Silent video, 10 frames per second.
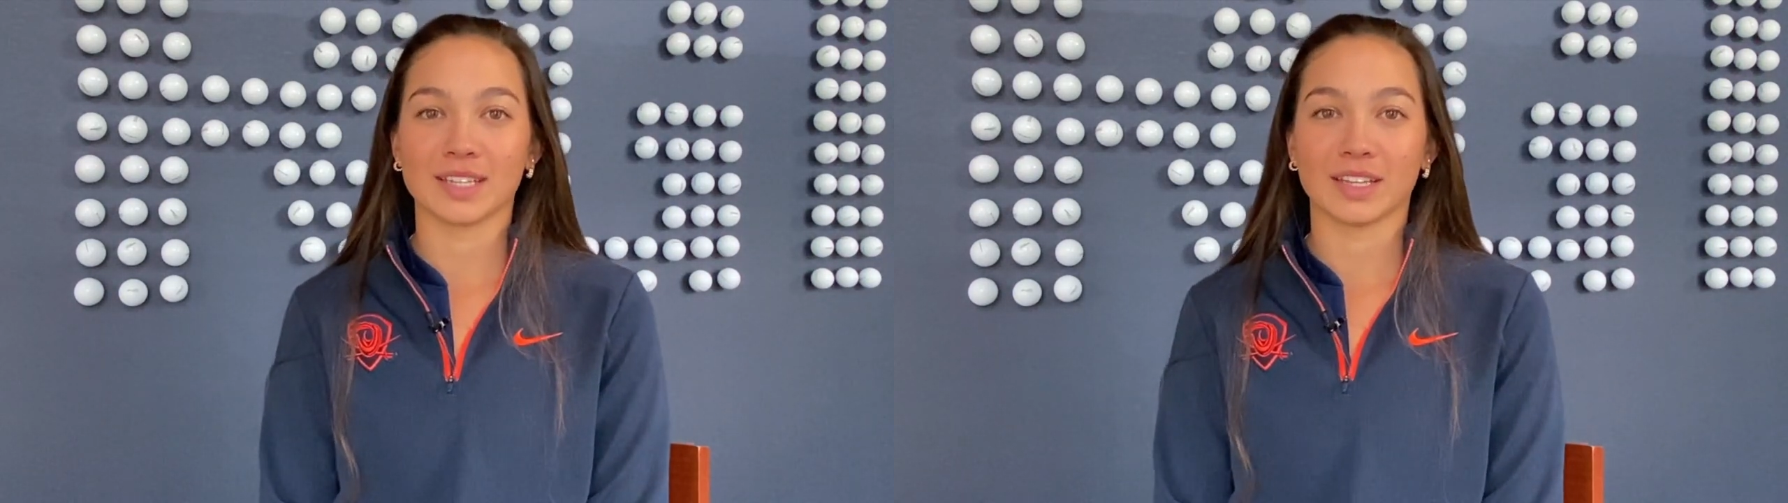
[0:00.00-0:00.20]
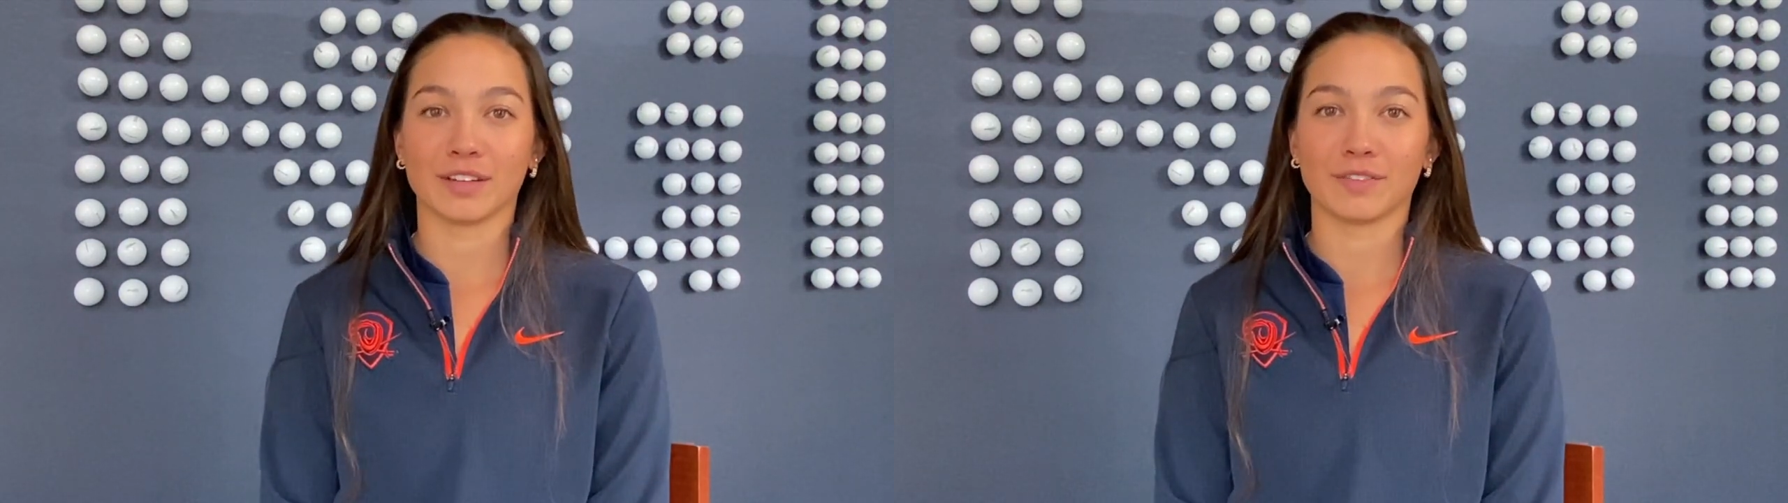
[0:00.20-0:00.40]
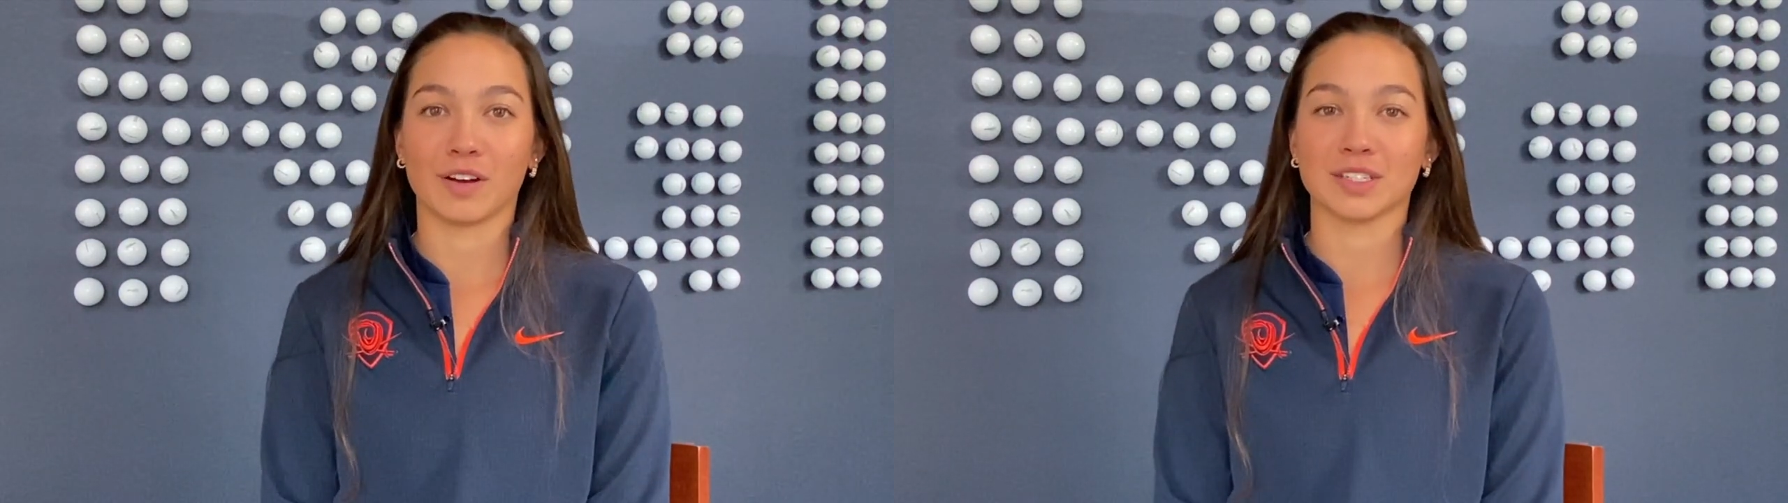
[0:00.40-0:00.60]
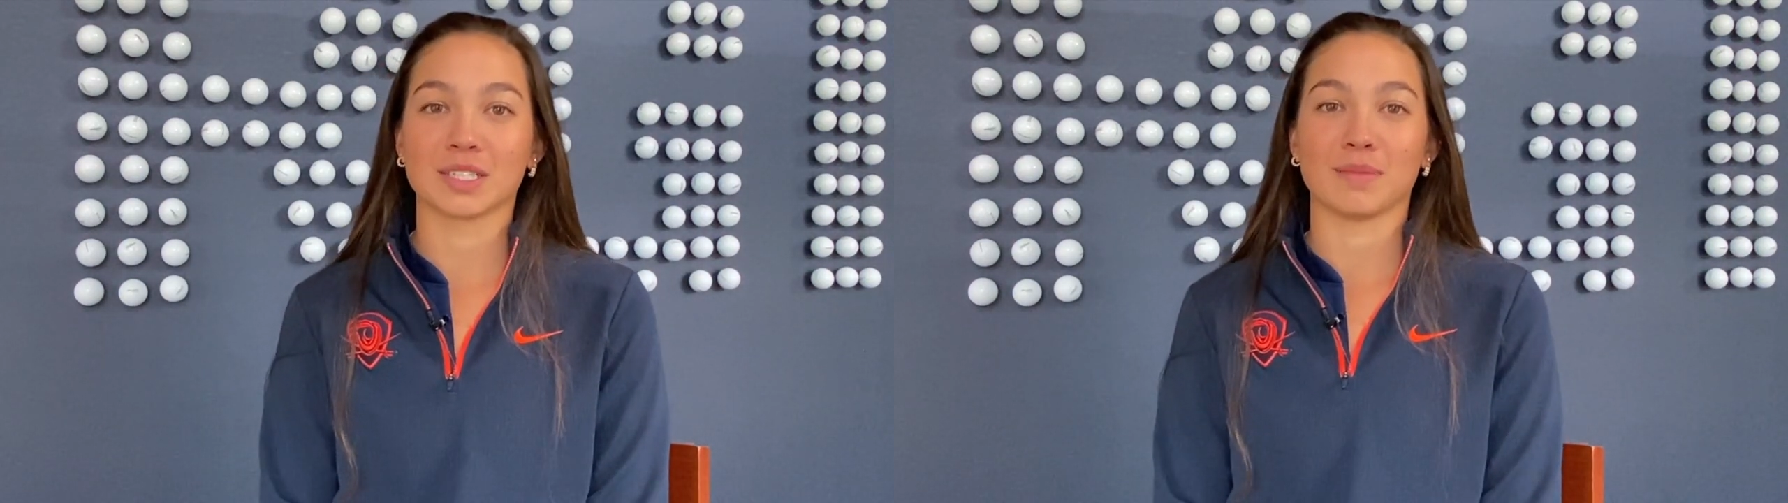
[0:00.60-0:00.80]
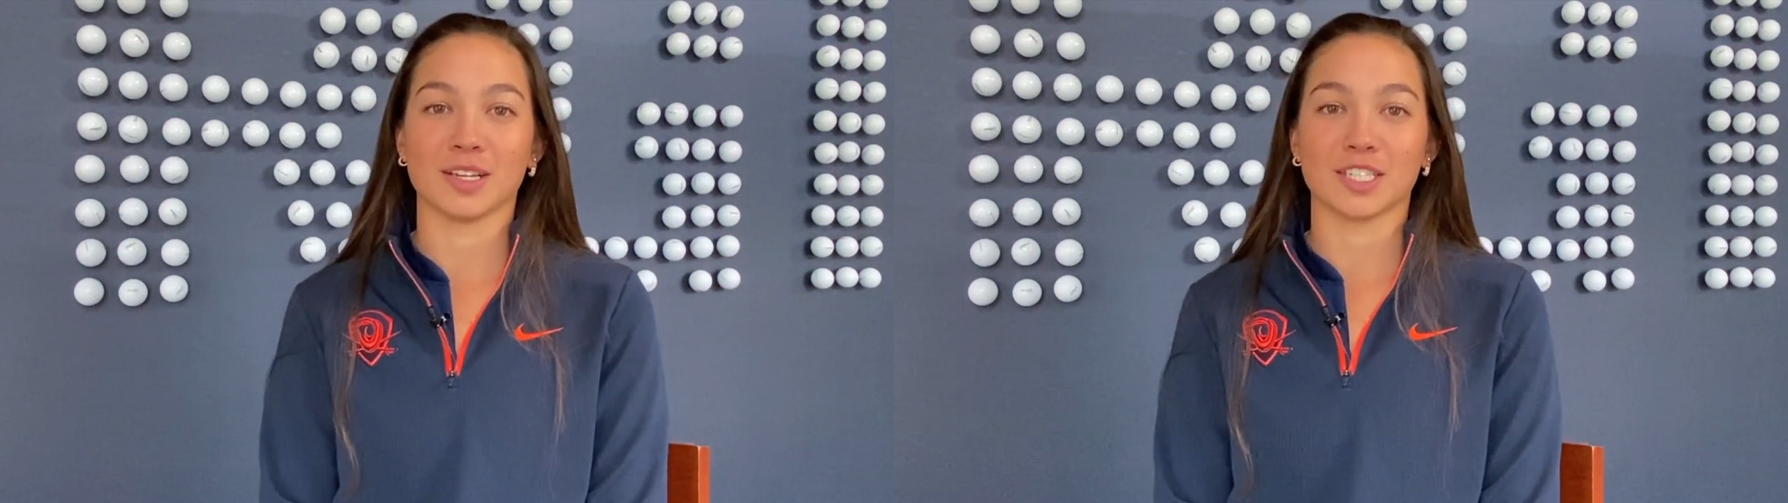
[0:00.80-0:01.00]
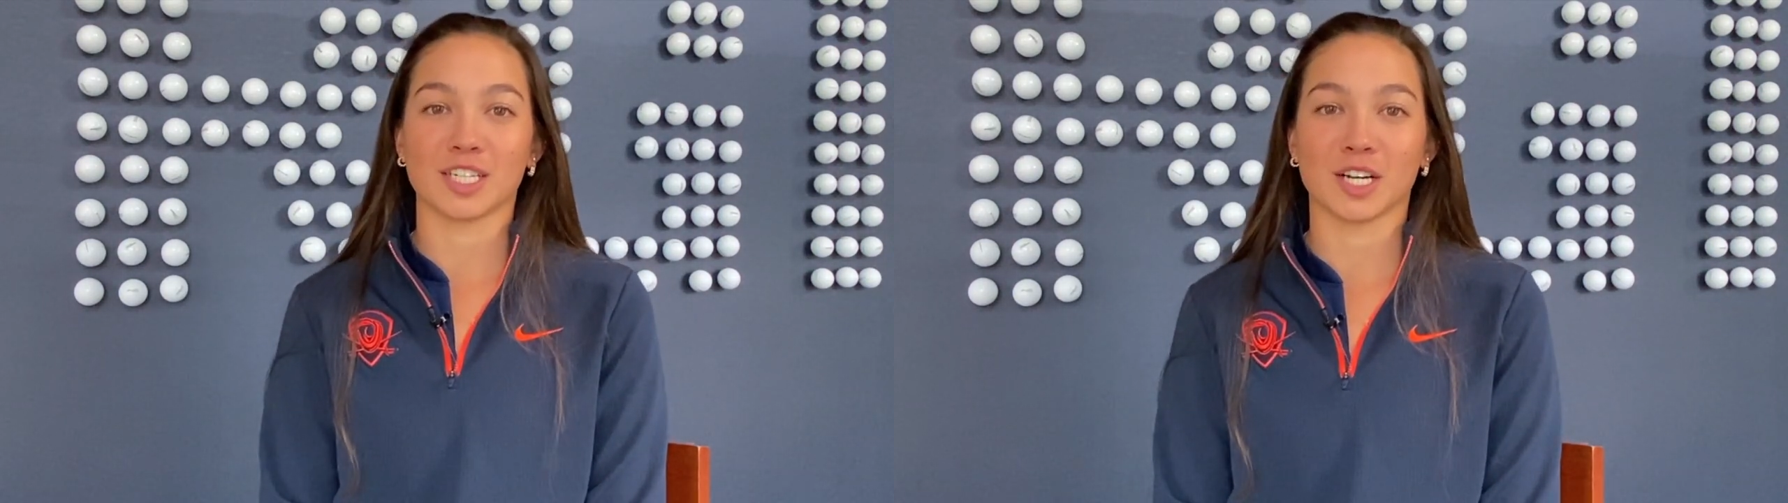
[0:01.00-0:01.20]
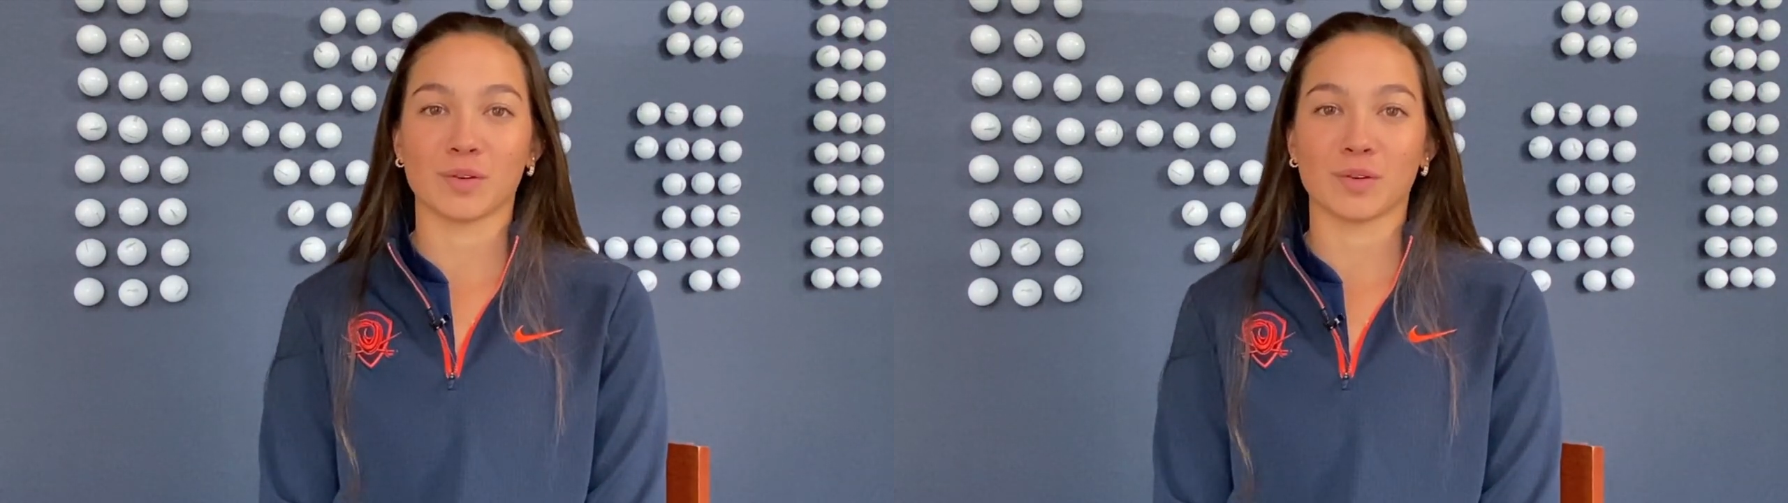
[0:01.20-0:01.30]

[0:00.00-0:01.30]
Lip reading: in the fall semester